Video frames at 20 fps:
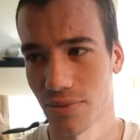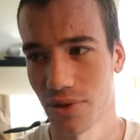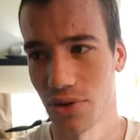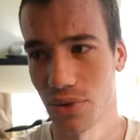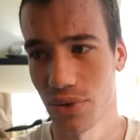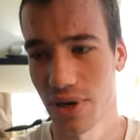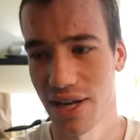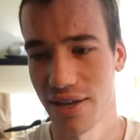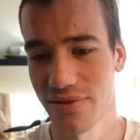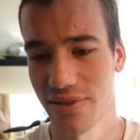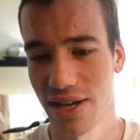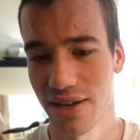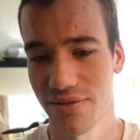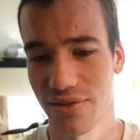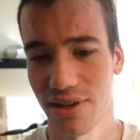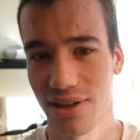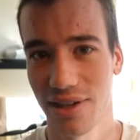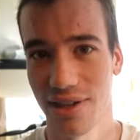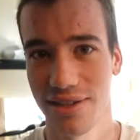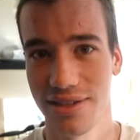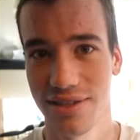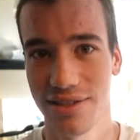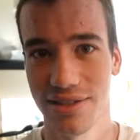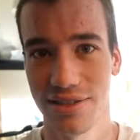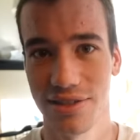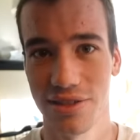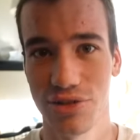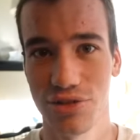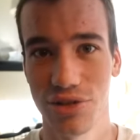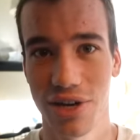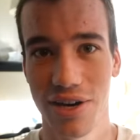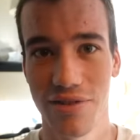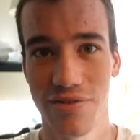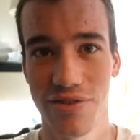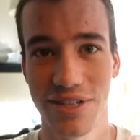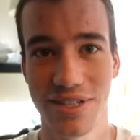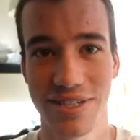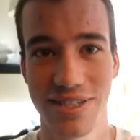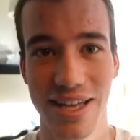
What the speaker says: Do I even have a license to drive this